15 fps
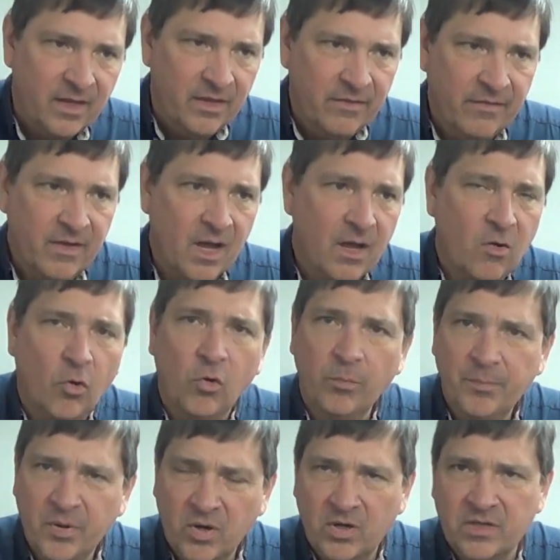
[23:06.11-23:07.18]
you've got
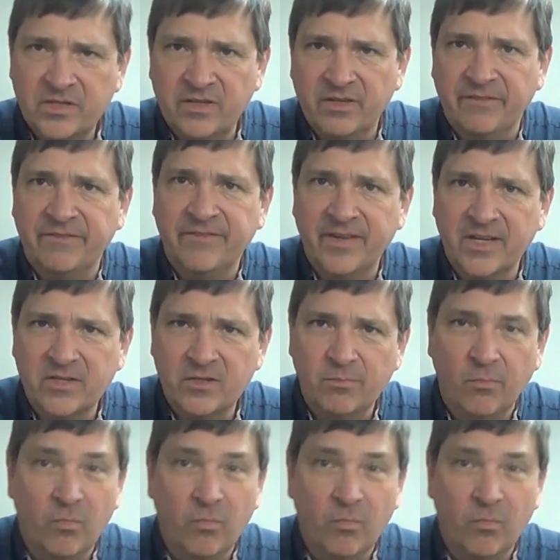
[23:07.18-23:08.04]
old parts to fix